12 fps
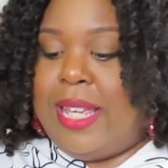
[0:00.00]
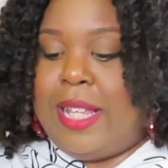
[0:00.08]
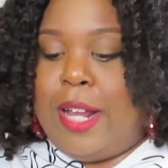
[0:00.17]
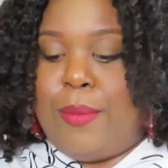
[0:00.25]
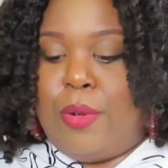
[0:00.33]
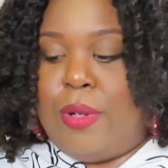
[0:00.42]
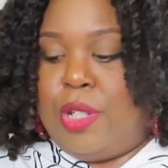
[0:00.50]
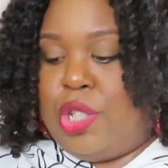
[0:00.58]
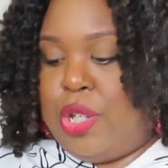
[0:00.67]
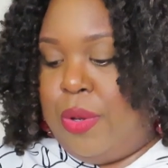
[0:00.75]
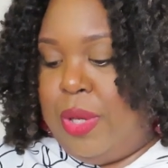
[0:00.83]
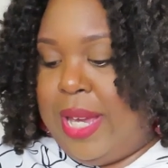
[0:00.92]
thing that I'm going to
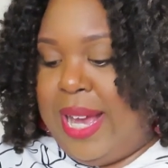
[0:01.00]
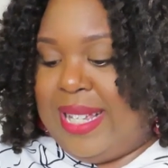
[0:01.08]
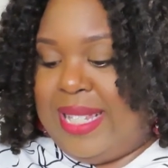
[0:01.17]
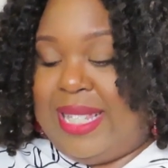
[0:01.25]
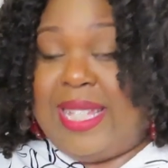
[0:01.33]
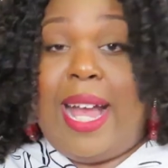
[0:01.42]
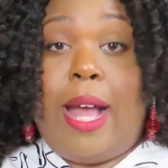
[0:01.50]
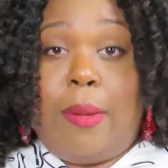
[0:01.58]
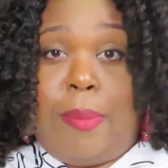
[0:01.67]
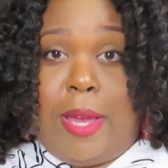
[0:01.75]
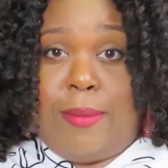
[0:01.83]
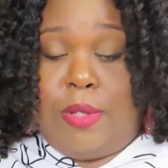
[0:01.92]
show you guys is not
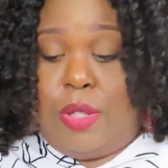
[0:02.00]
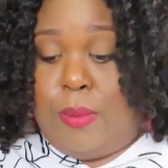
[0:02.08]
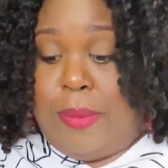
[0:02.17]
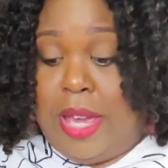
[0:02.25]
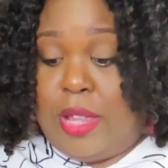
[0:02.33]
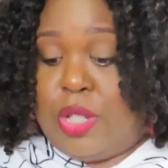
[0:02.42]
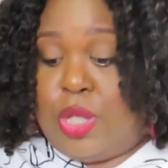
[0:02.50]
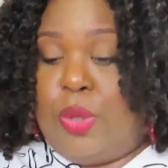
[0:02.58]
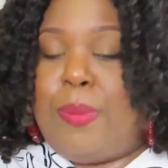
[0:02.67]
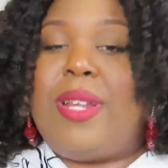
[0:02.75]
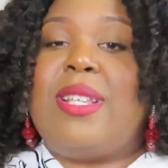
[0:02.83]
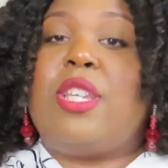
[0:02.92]
a bathing, bathing
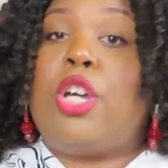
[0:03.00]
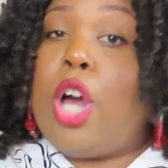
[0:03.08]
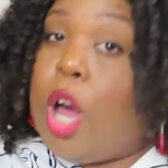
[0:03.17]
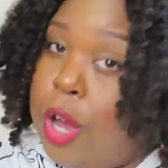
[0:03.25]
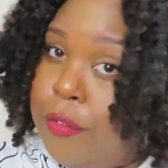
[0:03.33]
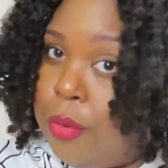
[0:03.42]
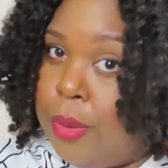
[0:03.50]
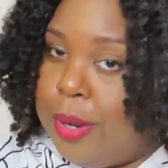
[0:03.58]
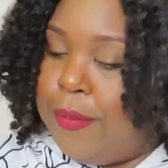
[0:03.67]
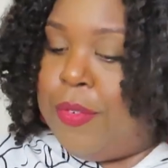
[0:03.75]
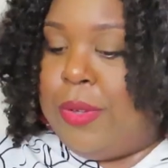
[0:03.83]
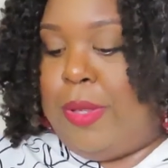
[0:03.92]
suit, but it's a
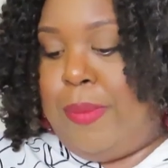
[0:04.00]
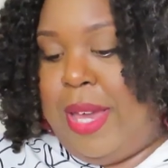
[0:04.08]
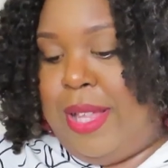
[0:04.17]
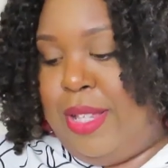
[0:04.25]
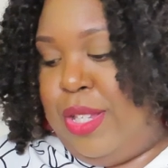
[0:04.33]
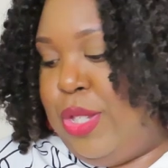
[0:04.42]
cover-up for the bathing